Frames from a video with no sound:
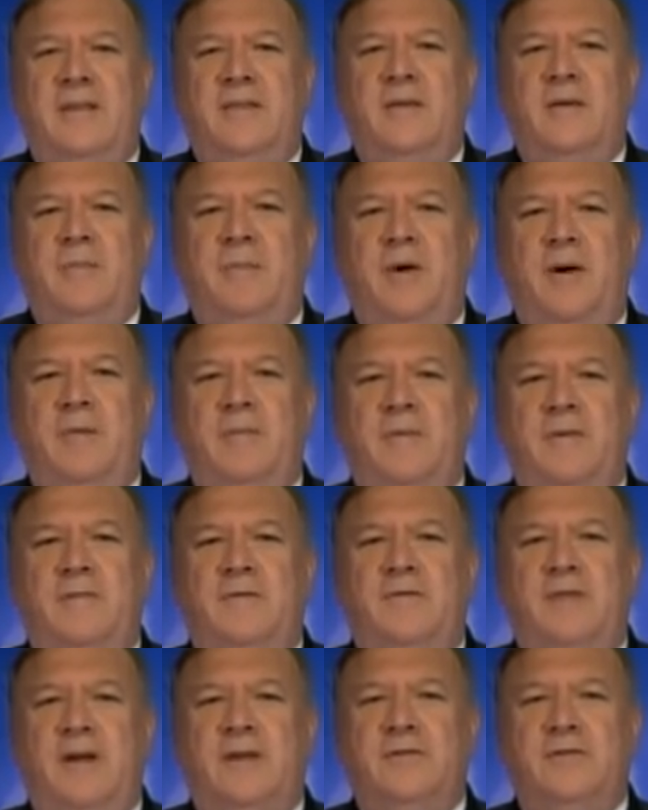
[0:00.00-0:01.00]
the Department of
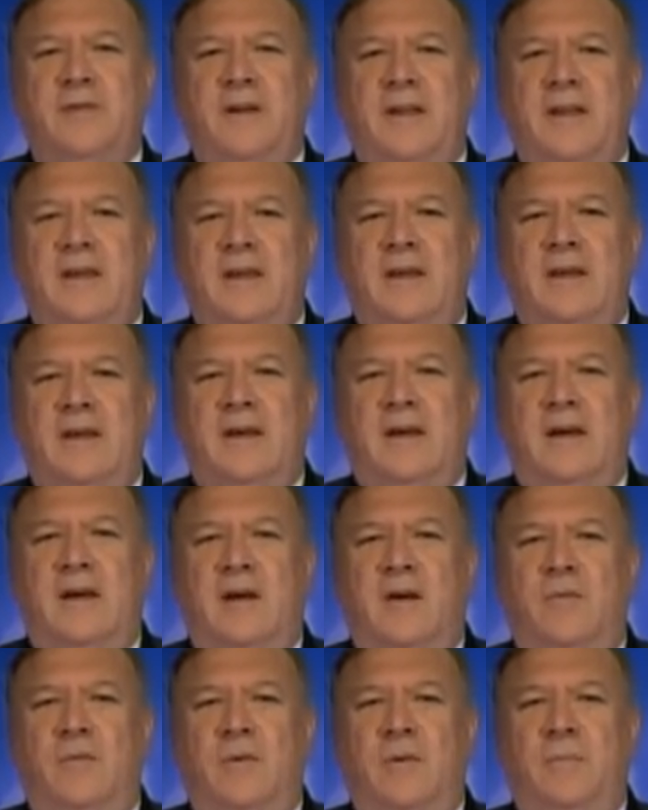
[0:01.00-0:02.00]
Treasury
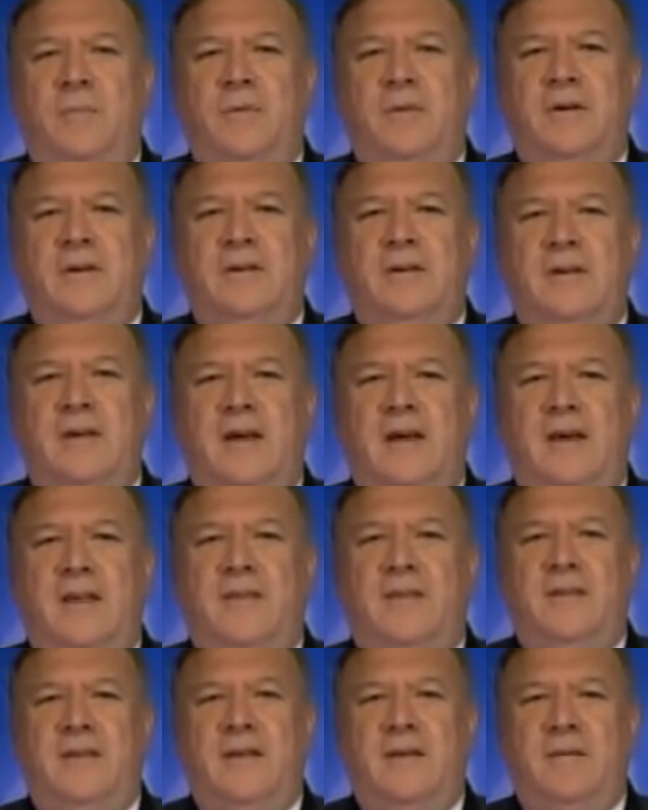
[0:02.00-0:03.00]
will put
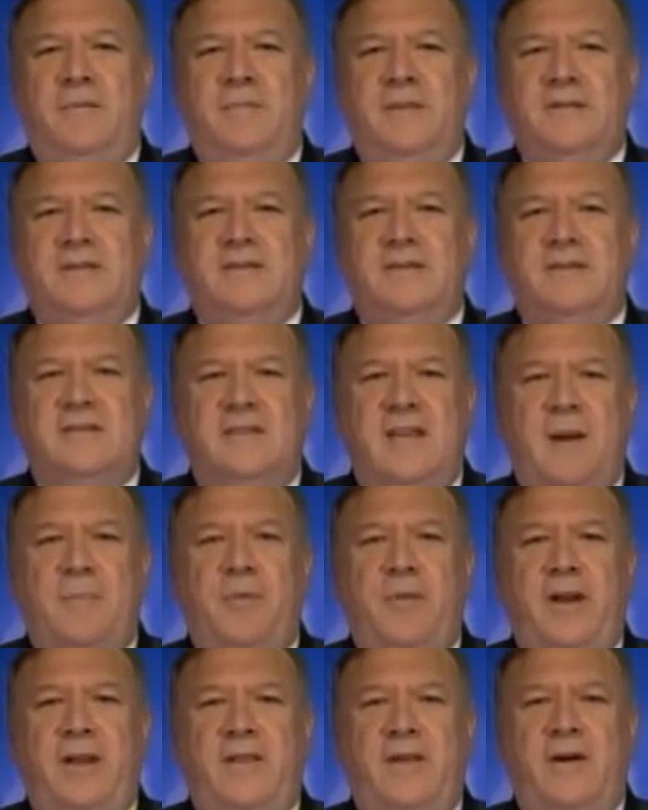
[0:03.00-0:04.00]
the businesses
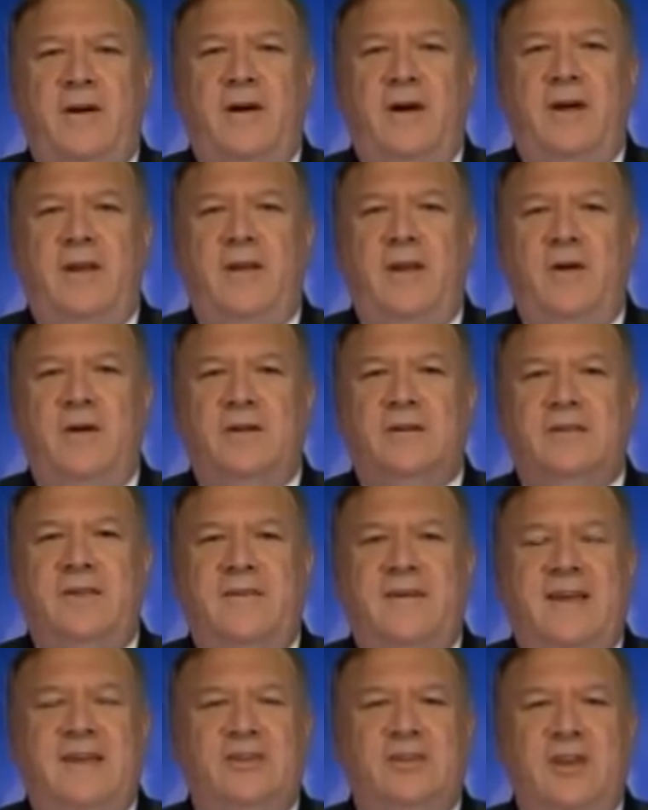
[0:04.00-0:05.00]
operating there on notice.
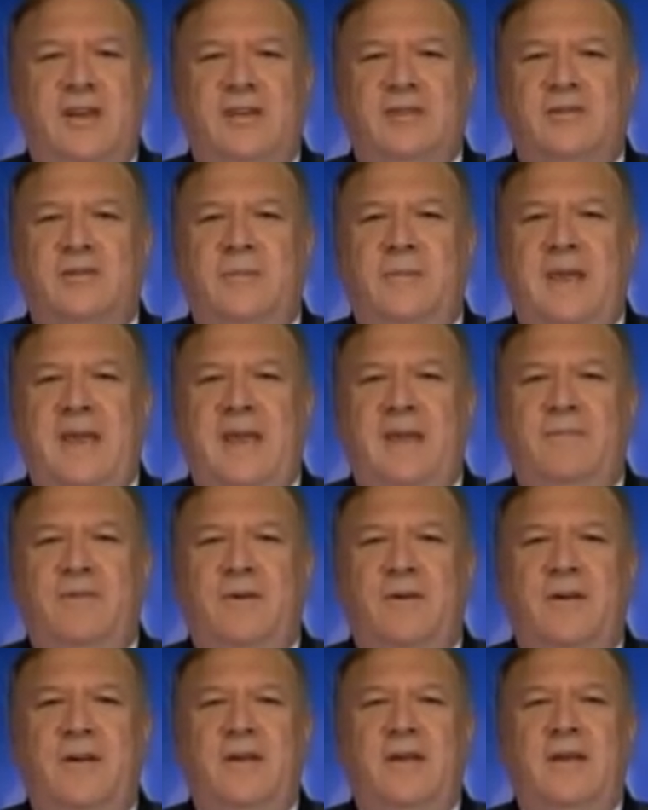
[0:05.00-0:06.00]
They've got to change their
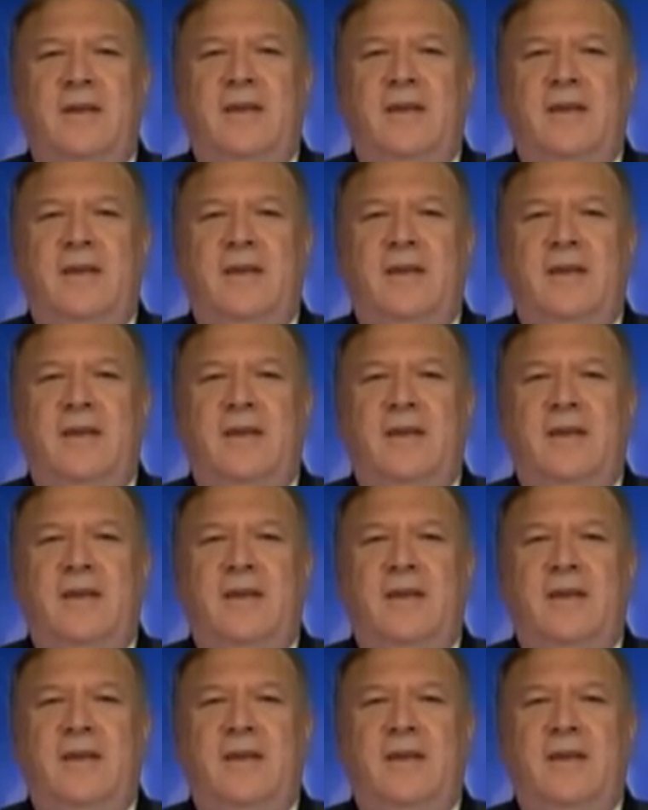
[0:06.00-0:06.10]
behavior.